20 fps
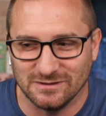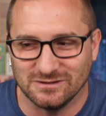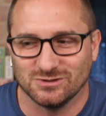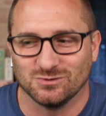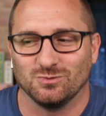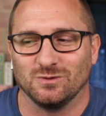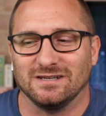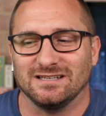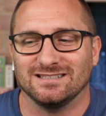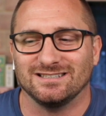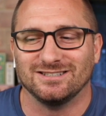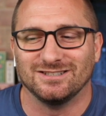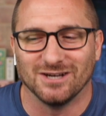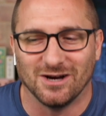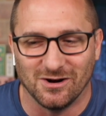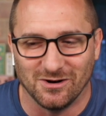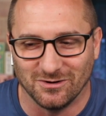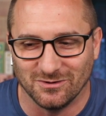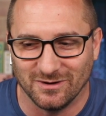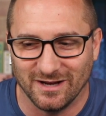which we
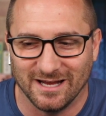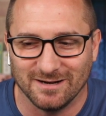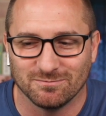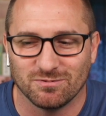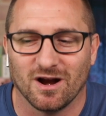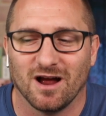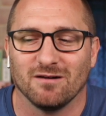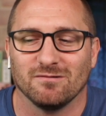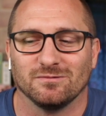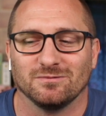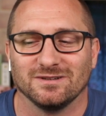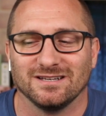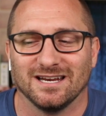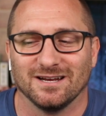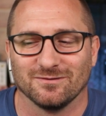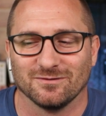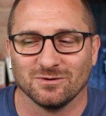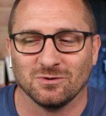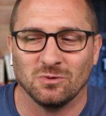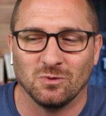don't and
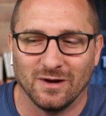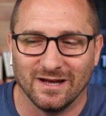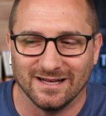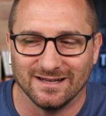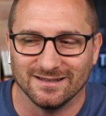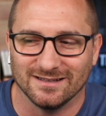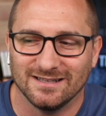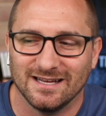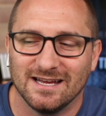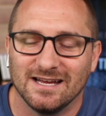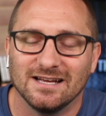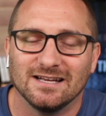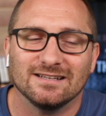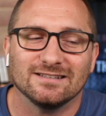probably never will.